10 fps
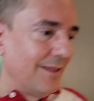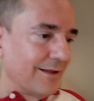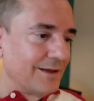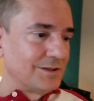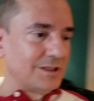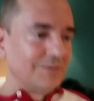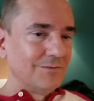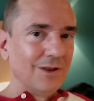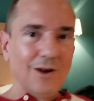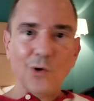because uh,
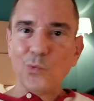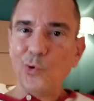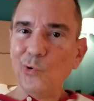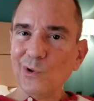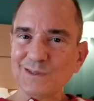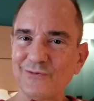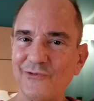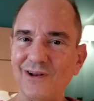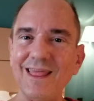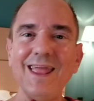you know rules
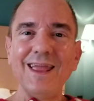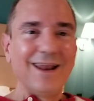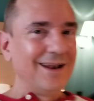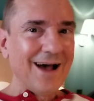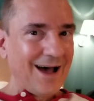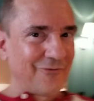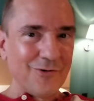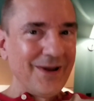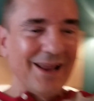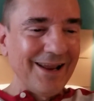for thee and not for
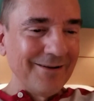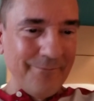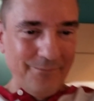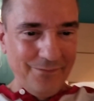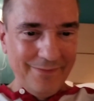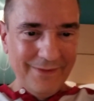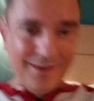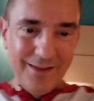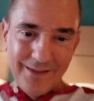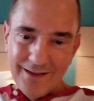me.
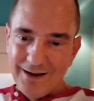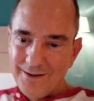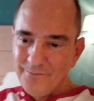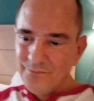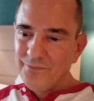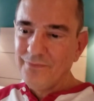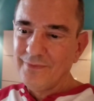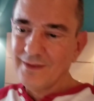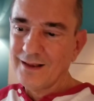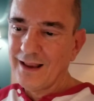Um,
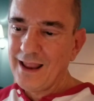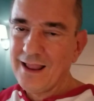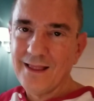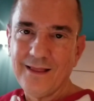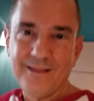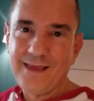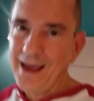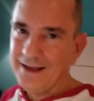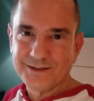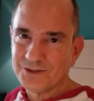yeah,
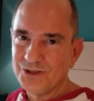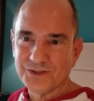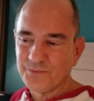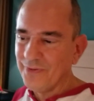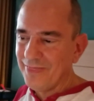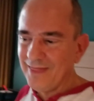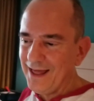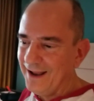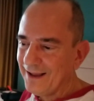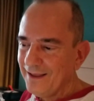it's just
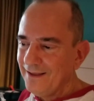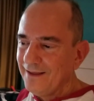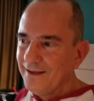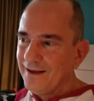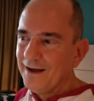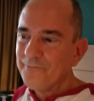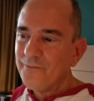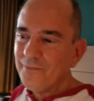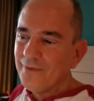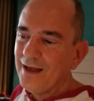pathetic. I'm,
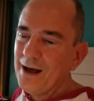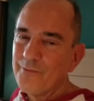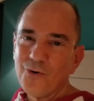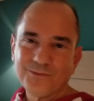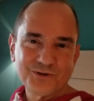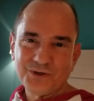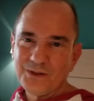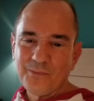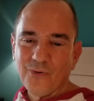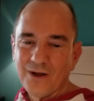I'm almost to the
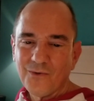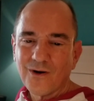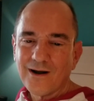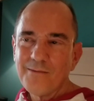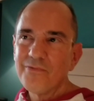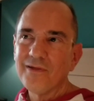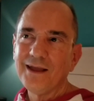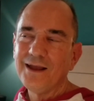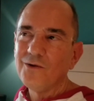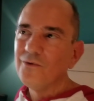point where I'm
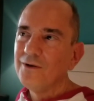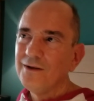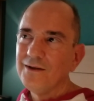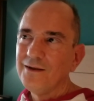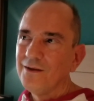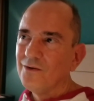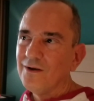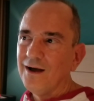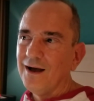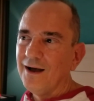thinking
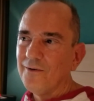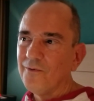uh,